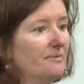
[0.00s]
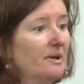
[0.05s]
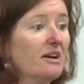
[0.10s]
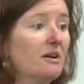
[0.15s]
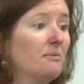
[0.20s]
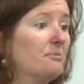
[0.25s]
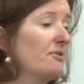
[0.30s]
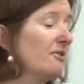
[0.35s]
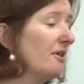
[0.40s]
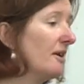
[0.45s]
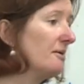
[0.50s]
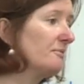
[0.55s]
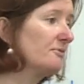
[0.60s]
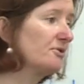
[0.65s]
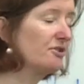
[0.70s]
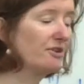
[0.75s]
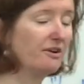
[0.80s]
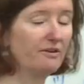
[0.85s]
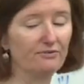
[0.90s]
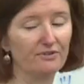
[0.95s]
And I'm
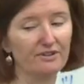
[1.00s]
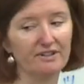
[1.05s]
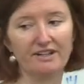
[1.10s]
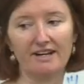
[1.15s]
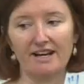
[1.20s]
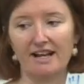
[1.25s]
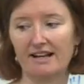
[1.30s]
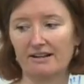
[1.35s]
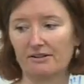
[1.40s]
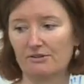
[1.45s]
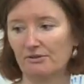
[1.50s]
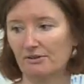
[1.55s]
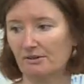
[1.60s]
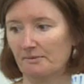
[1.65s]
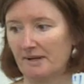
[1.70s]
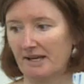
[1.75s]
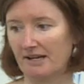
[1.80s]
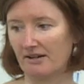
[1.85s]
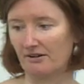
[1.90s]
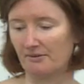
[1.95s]
sure, I've written an article
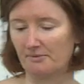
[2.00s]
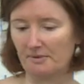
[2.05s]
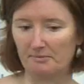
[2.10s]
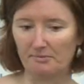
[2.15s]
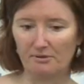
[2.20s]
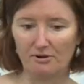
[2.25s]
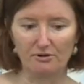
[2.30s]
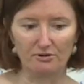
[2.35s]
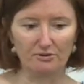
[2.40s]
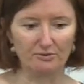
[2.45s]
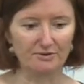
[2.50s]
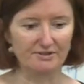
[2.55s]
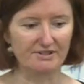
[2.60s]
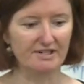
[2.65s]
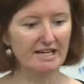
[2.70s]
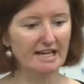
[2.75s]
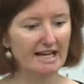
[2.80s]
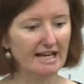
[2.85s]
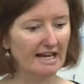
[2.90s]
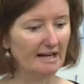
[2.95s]
about it on my blog, was
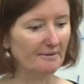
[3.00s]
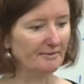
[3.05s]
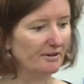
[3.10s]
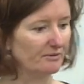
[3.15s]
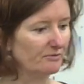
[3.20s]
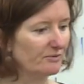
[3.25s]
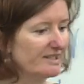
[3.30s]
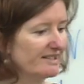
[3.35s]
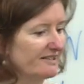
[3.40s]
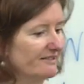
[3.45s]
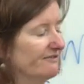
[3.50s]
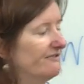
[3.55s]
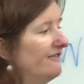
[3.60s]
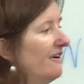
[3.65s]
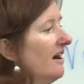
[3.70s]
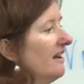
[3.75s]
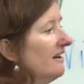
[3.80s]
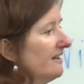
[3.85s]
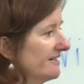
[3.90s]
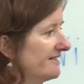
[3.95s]
that recent
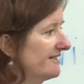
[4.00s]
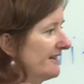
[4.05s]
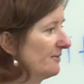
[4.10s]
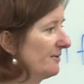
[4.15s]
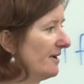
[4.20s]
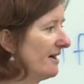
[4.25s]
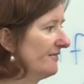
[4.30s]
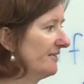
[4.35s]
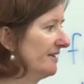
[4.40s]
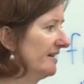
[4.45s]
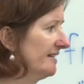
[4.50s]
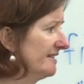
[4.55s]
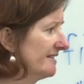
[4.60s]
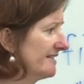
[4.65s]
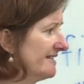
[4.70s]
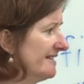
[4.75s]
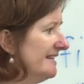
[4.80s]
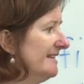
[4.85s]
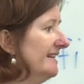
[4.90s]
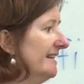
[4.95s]
violence that we're having in
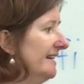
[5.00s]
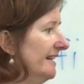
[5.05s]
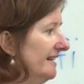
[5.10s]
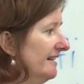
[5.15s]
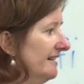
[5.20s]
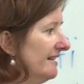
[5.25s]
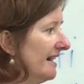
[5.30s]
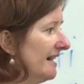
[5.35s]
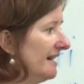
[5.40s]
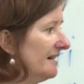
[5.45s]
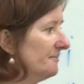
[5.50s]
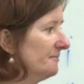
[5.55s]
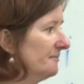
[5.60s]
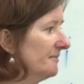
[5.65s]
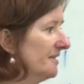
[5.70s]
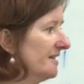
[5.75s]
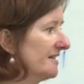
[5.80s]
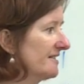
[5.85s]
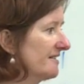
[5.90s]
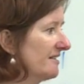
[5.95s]
Sydney,
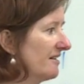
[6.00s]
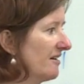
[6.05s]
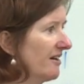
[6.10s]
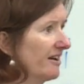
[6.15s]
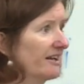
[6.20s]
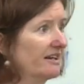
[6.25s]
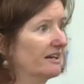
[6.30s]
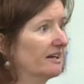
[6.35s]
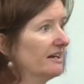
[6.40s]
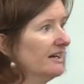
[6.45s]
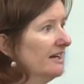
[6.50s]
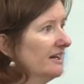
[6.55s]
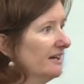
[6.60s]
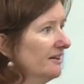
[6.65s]
it's like,